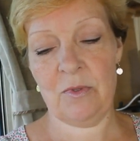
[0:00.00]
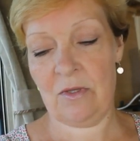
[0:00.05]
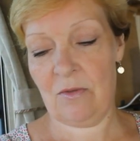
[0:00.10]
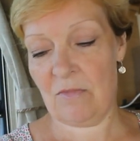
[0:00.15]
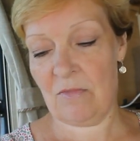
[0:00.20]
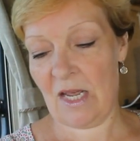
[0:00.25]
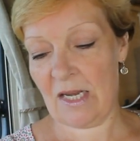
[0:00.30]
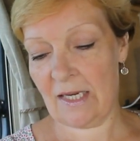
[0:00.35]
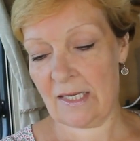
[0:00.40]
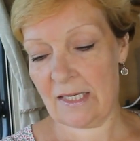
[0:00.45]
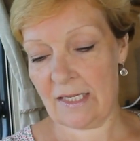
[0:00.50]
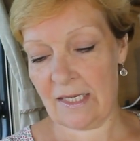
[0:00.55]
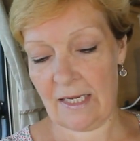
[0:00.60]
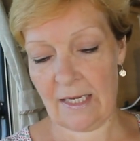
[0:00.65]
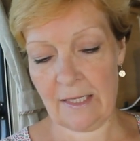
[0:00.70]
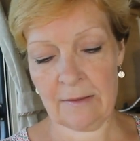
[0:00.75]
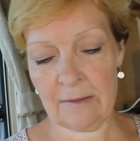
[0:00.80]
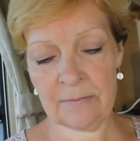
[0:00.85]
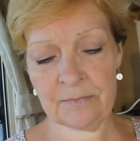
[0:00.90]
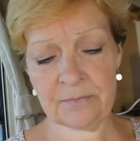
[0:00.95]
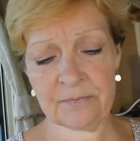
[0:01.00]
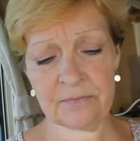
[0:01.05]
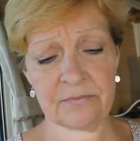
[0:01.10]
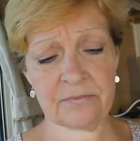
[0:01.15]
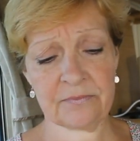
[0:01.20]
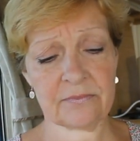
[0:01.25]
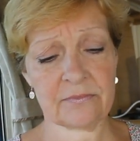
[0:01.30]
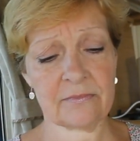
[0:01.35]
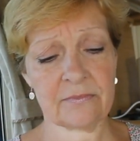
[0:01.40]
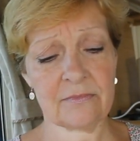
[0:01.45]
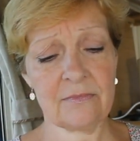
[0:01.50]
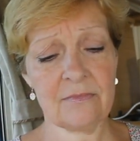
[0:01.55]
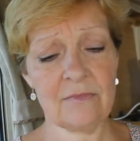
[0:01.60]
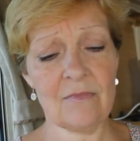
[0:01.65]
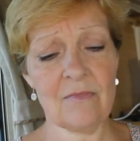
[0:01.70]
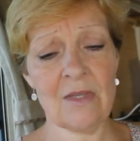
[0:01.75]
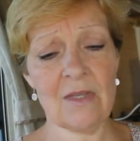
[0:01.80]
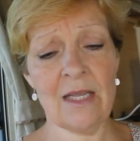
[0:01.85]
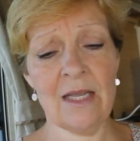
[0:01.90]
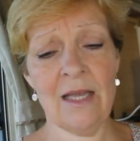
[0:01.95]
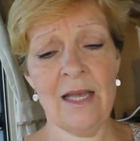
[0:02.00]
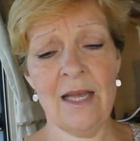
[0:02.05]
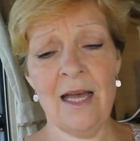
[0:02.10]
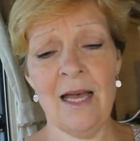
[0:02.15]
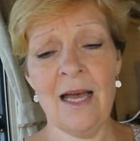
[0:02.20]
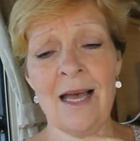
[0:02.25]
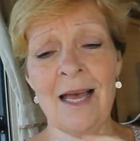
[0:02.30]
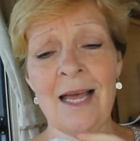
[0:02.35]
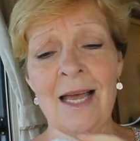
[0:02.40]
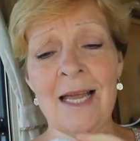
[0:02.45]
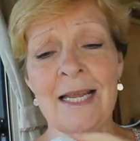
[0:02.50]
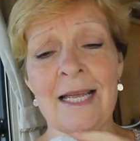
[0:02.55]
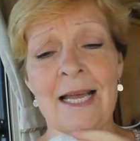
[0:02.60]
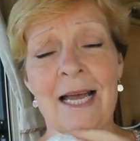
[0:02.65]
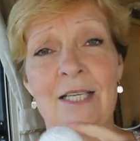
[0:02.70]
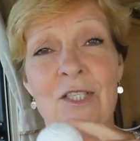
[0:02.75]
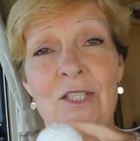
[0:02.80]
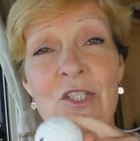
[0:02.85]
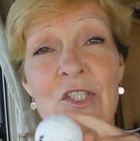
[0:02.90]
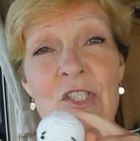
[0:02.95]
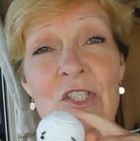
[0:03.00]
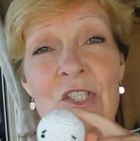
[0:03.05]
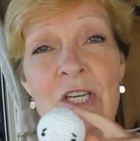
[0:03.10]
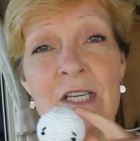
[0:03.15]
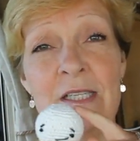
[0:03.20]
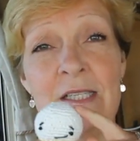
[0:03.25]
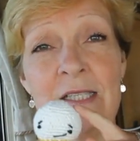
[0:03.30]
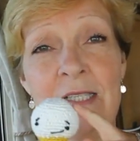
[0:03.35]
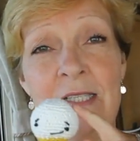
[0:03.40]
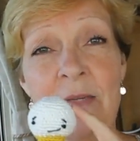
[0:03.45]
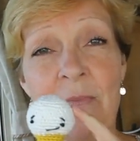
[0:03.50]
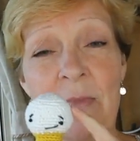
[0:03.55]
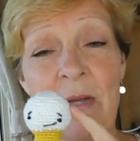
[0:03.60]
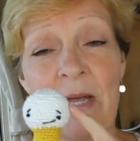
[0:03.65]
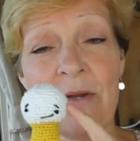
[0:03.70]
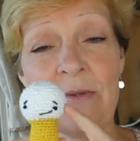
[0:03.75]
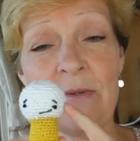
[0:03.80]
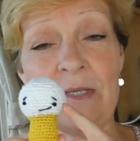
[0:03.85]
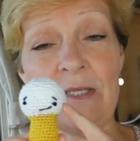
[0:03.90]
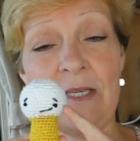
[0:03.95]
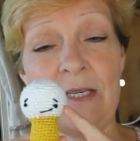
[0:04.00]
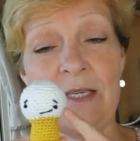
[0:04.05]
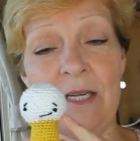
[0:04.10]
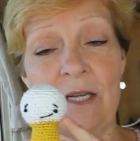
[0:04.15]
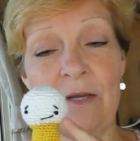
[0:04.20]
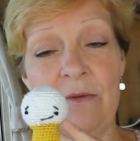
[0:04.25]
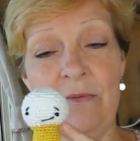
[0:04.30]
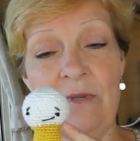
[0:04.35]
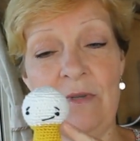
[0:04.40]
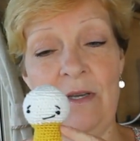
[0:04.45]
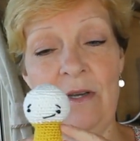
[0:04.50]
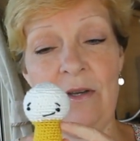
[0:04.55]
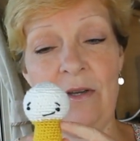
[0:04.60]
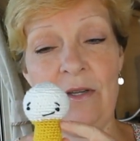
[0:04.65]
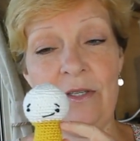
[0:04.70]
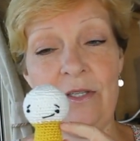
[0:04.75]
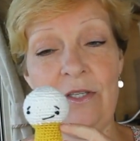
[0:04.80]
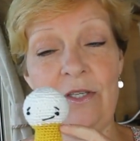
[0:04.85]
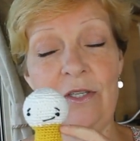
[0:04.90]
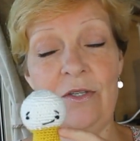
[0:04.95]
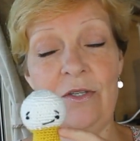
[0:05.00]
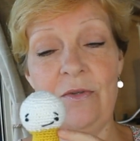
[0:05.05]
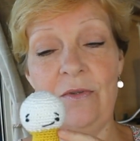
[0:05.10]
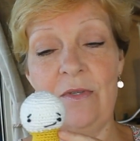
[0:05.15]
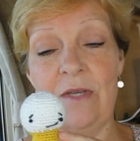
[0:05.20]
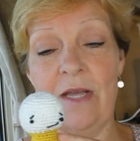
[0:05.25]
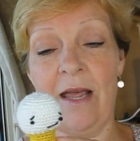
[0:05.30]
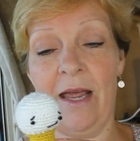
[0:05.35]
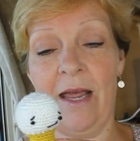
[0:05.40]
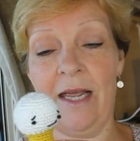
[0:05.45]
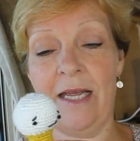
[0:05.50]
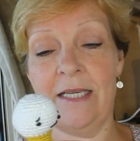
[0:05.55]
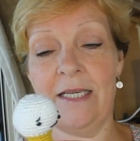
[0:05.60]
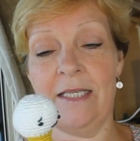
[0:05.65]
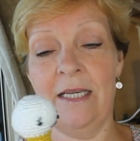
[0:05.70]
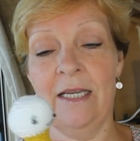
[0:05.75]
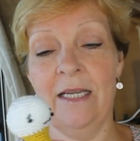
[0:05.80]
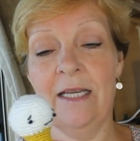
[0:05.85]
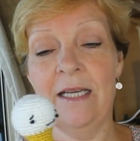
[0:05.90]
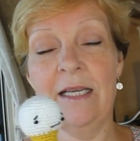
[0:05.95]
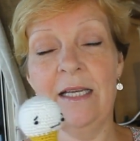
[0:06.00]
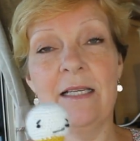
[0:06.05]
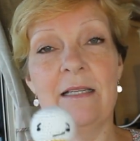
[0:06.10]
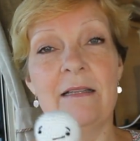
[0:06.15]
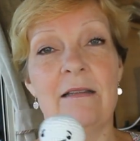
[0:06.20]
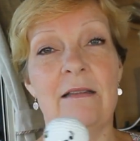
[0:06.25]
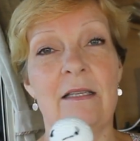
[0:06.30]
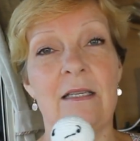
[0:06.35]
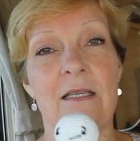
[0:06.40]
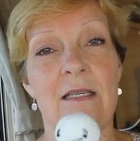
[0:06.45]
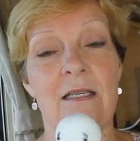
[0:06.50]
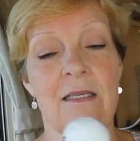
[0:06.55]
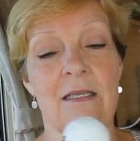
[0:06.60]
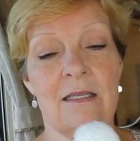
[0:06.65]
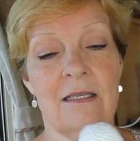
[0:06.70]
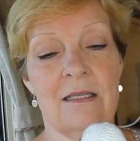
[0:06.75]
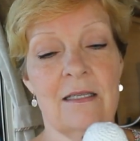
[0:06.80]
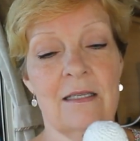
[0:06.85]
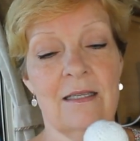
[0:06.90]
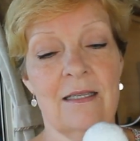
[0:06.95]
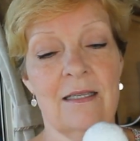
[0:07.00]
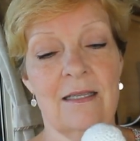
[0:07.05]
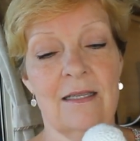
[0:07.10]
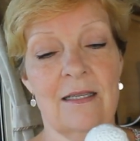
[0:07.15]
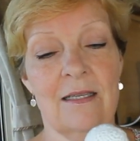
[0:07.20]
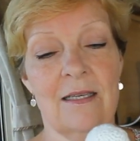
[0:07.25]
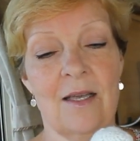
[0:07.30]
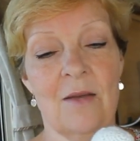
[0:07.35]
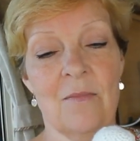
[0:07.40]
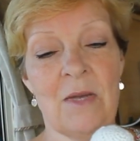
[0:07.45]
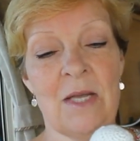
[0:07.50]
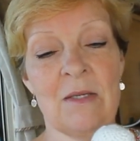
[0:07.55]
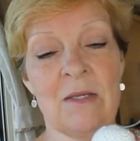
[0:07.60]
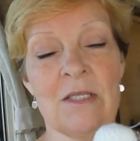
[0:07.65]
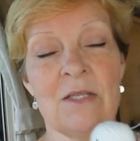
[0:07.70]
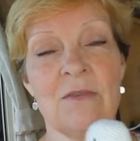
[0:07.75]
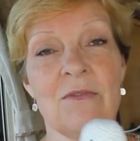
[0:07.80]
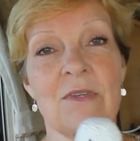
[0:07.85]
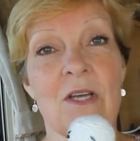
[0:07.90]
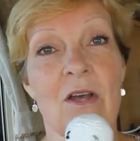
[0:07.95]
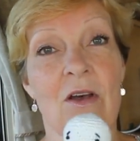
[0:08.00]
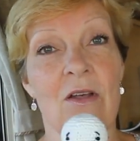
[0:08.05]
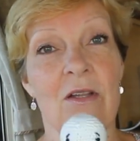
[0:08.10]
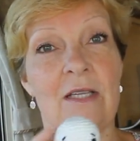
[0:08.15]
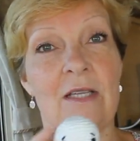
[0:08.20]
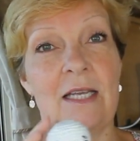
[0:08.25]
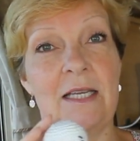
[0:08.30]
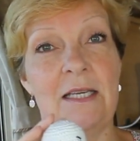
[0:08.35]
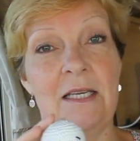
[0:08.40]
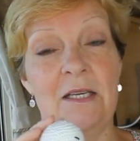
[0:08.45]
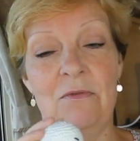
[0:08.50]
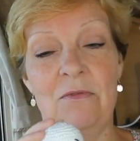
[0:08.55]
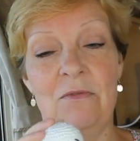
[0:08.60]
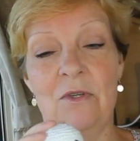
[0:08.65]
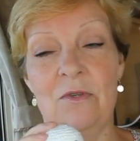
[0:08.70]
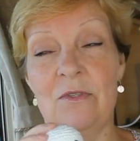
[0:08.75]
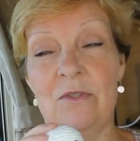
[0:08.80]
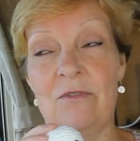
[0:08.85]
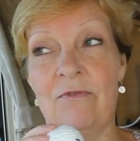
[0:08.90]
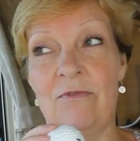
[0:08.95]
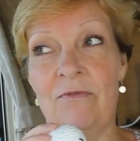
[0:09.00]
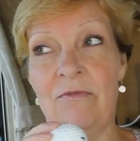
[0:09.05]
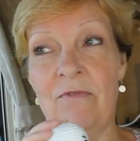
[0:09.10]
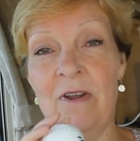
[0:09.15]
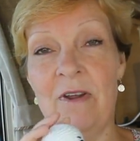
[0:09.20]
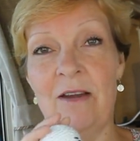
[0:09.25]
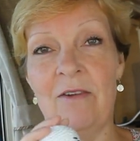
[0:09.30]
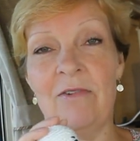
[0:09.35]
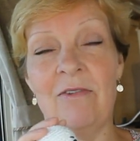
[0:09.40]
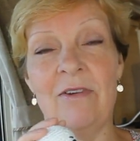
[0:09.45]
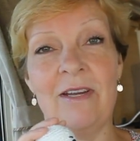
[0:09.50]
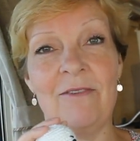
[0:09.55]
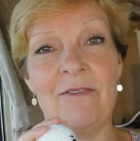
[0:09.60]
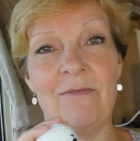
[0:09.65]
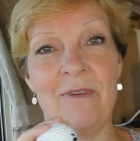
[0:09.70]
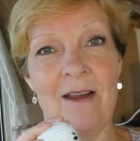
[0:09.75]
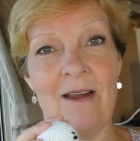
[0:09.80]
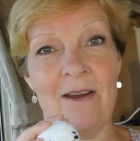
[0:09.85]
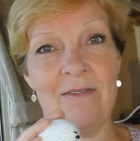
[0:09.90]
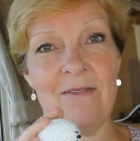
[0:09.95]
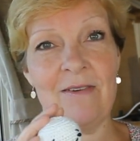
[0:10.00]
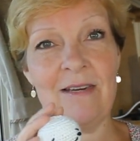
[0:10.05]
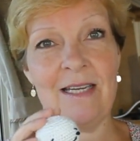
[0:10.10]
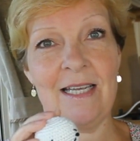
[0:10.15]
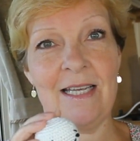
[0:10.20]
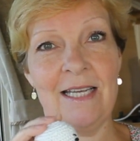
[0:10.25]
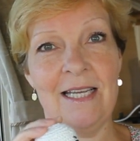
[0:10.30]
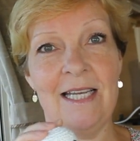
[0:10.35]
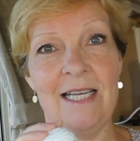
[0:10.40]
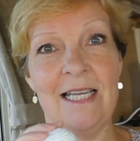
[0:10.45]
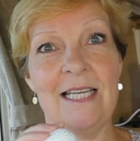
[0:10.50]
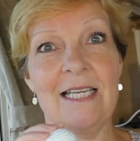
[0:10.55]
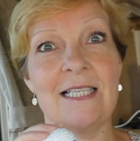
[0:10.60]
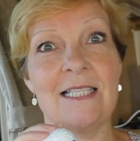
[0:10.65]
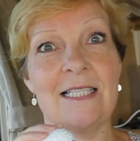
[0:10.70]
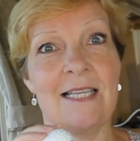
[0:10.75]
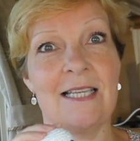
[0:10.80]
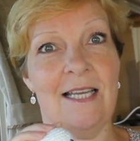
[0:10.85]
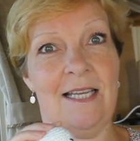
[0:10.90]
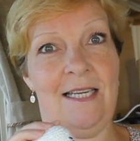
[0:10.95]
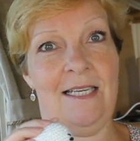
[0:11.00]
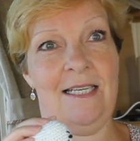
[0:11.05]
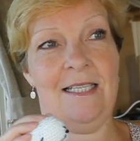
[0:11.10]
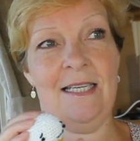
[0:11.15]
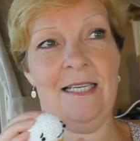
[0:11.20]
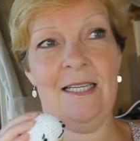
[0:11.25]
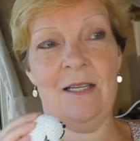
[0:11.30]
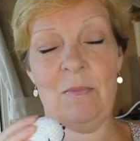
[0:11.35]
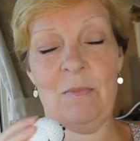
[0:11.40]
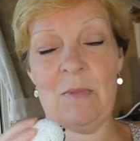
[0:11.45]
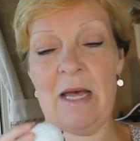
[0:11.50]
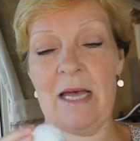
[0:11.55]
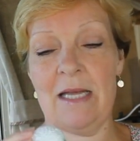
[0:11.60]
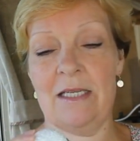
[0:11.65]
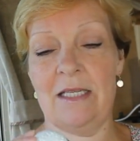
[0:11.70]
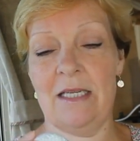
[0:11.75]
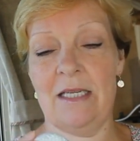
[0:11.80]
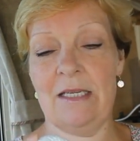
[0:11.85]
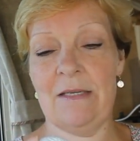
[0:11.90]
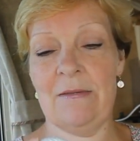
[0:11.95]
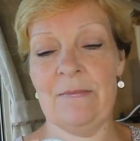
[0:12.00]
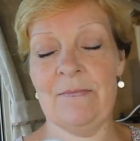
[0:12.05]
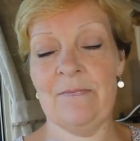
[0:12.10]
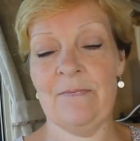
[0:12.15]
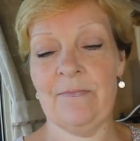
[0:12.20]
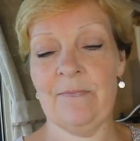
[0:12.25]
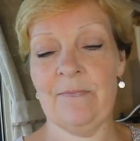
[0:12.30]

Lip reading: with the magazine. I had just about enough yarn to do the head. The amount of yarn they give you is very, very tight to the pattern,